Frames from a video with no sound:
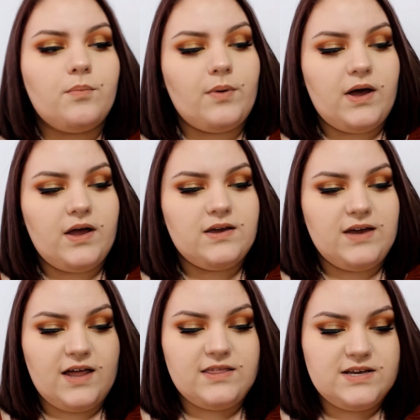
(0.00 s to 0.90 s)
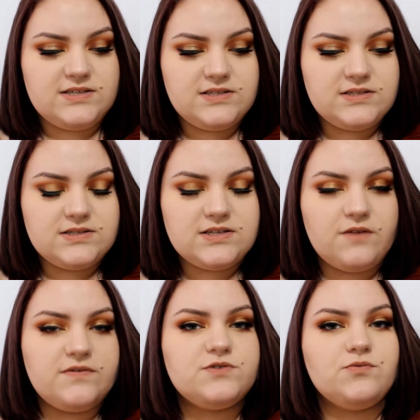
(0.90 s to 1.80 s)
But yeah, this
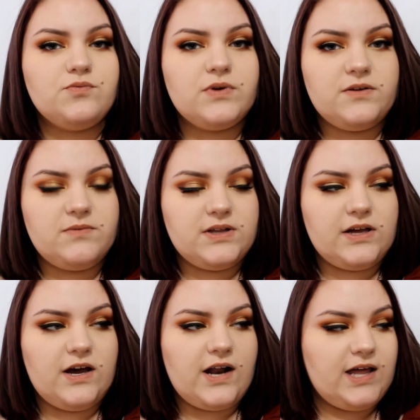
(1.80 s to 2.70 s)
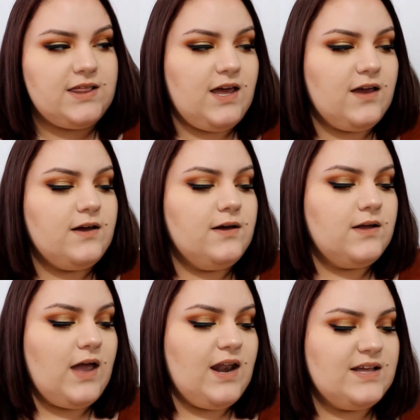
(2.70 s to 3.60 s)
stuff is really good, I think,
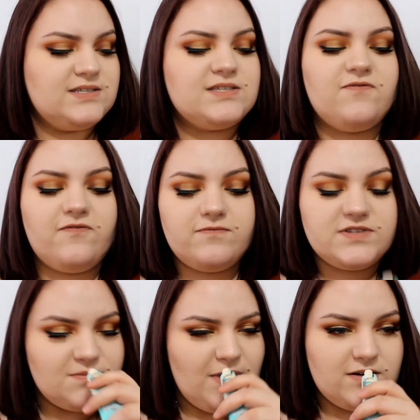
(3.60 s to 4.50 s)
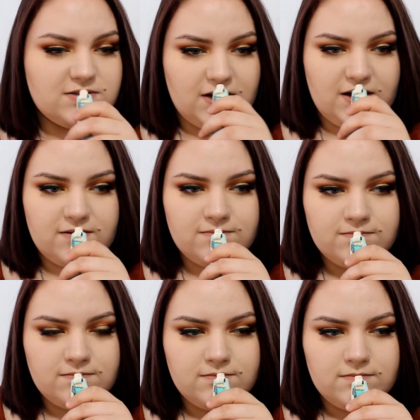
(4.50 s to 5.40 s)
and it smells good.
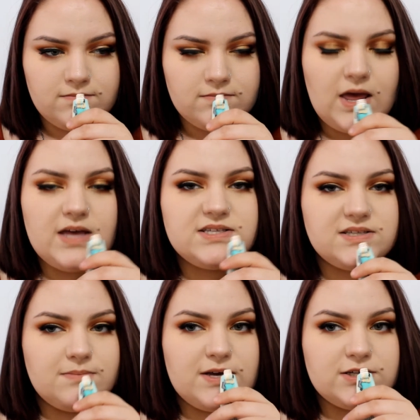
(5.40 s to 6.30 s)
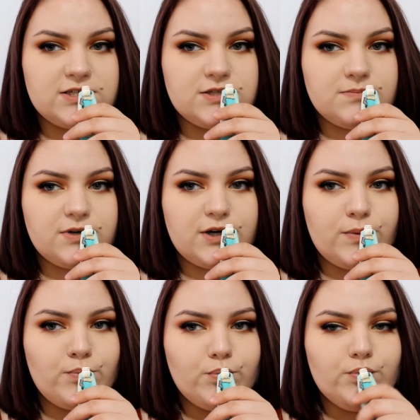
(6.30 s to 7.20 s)
Smells super
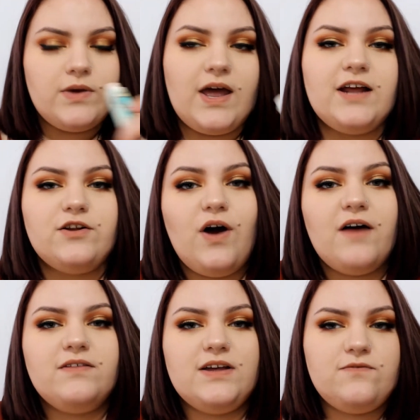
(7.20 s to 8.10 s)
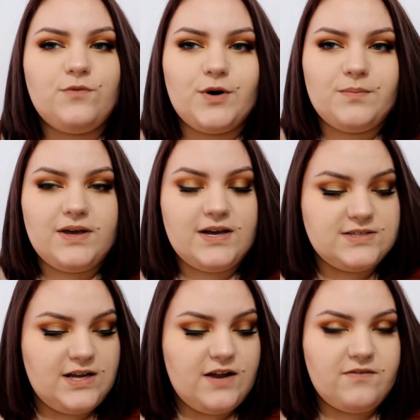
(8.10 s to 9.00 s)
good. And I don't have a lid for it because
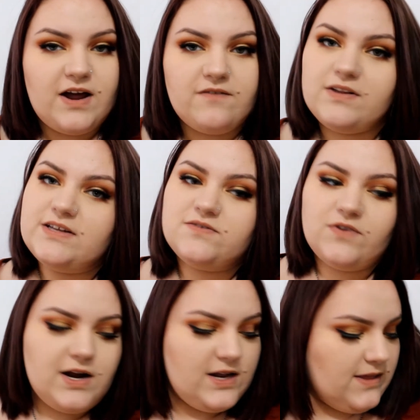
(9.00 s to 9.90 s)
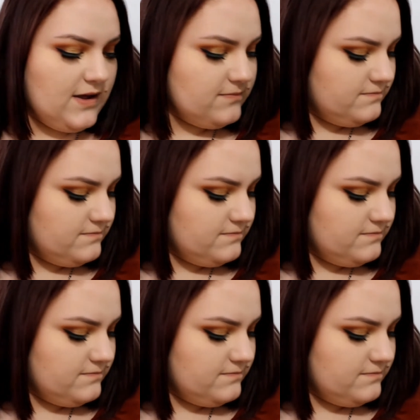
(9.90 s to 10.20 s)
I never have lids for anything